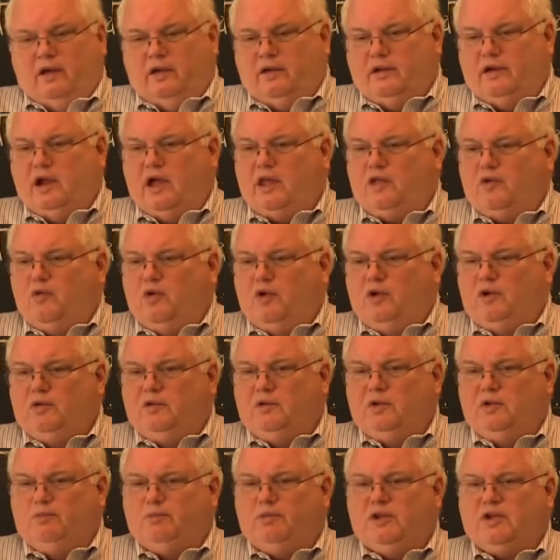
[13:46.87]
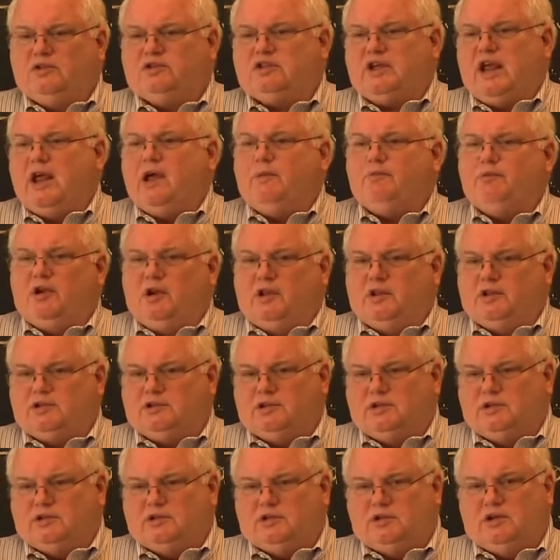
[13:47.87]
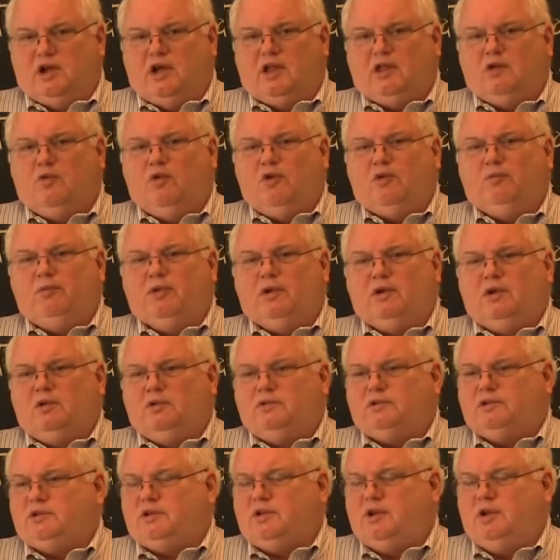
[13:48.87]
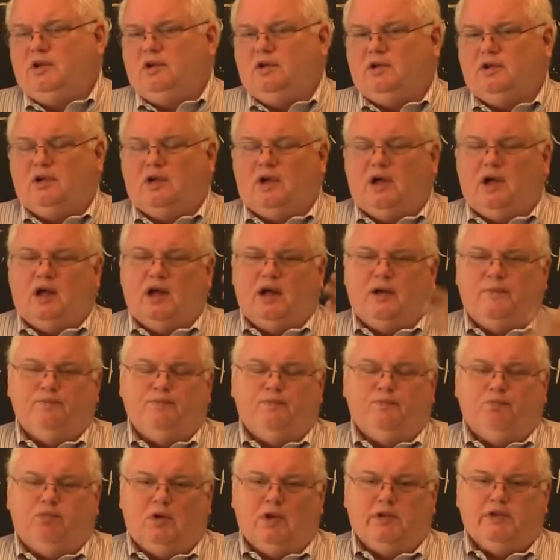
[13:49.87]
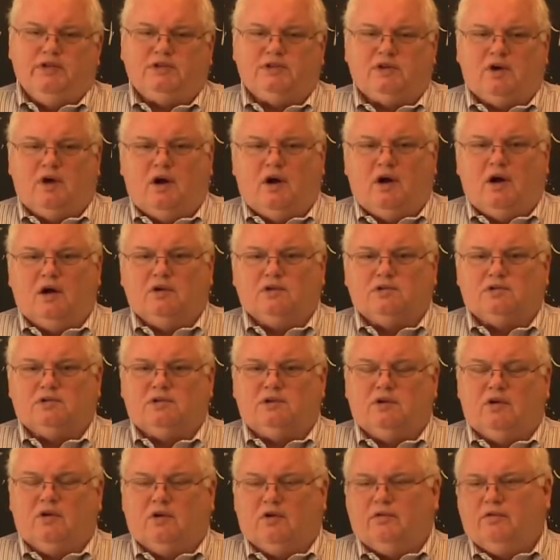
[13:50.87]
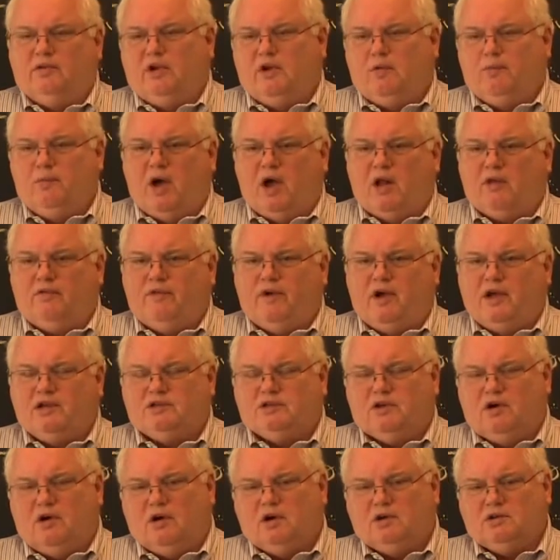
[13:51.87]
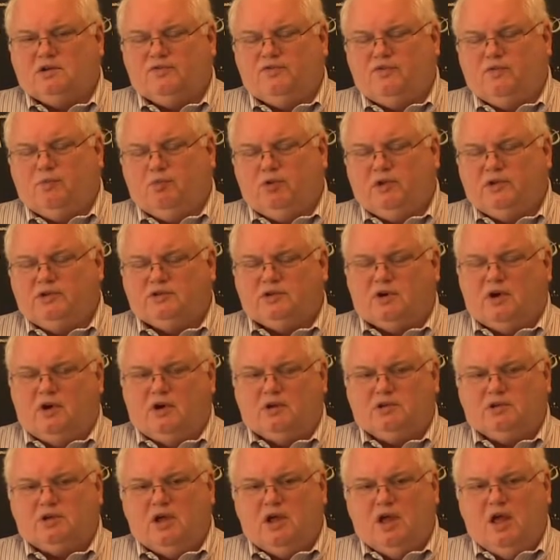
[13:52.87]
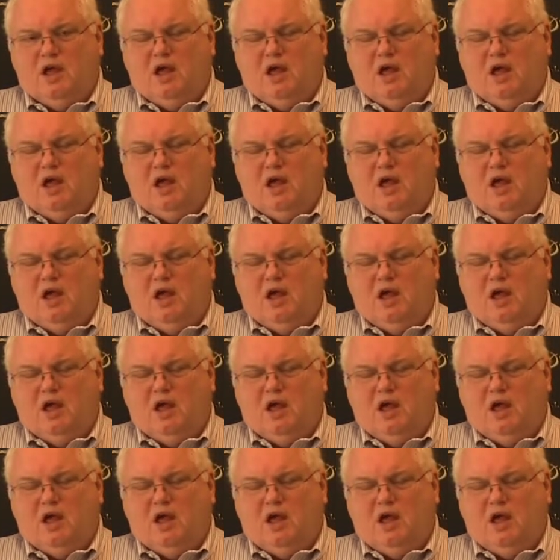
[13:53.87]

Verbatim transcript: Another one builds ambulances. Another one builds um, police cars or you know modifies cars for police cars.